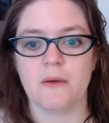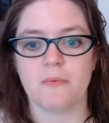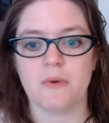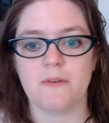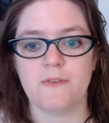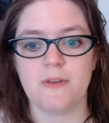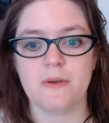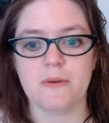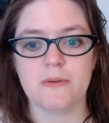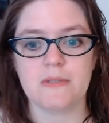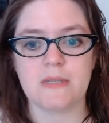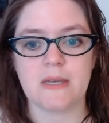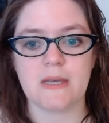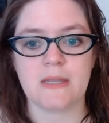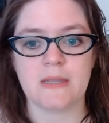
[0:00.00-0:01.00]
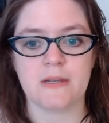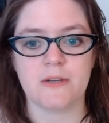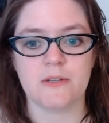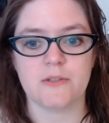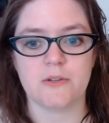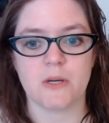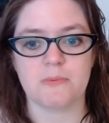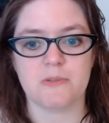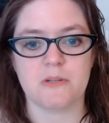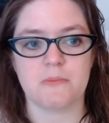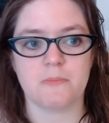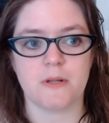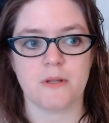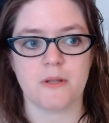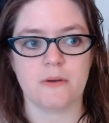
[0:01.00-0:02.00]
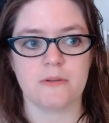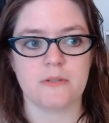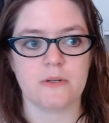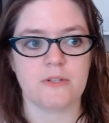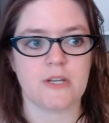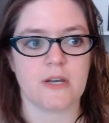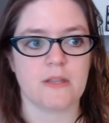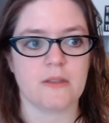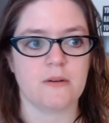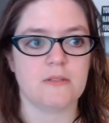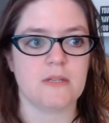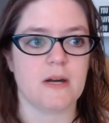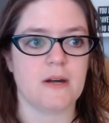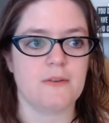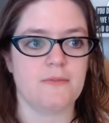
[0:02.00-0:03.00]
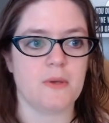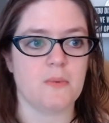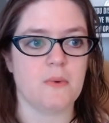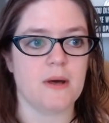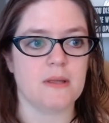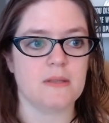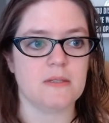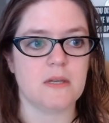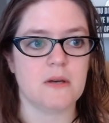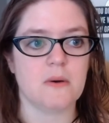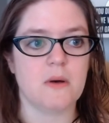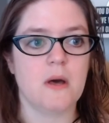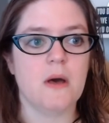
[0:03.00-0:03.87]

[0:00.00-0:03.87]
reviews in the description below, so check those out if you want. So,